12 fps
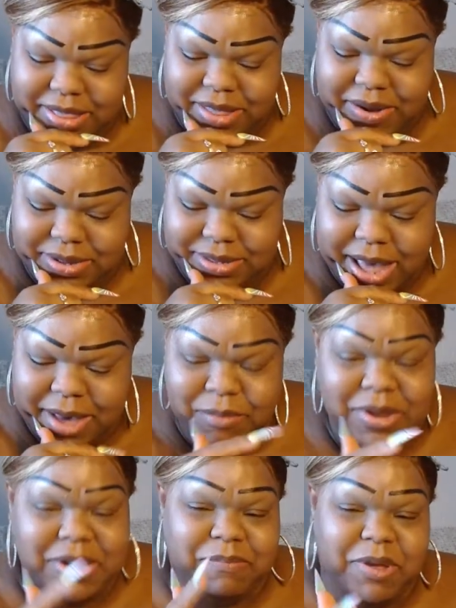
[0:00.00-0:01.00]
And there's
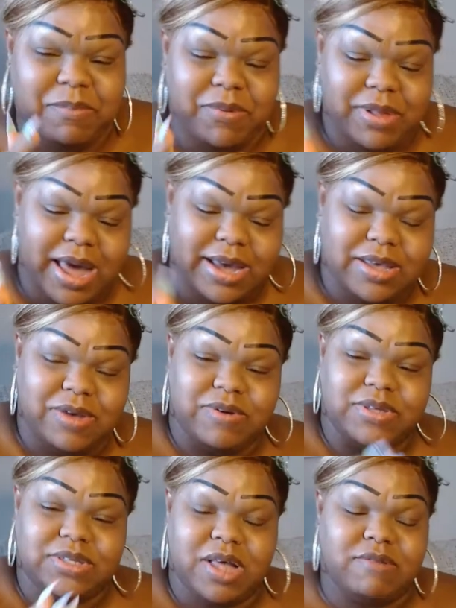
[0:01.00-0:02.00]
not many people like you
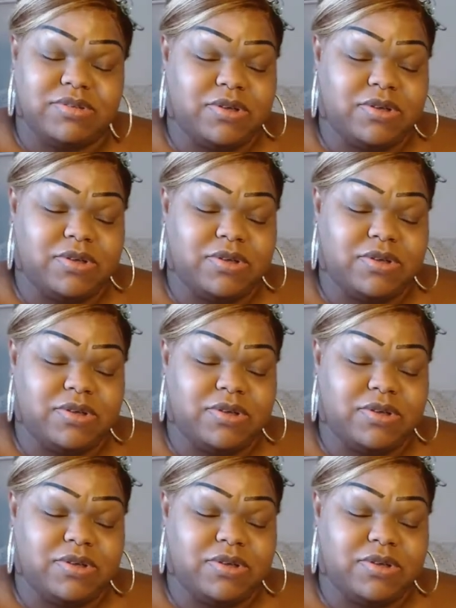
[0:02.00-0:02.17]
and stuff.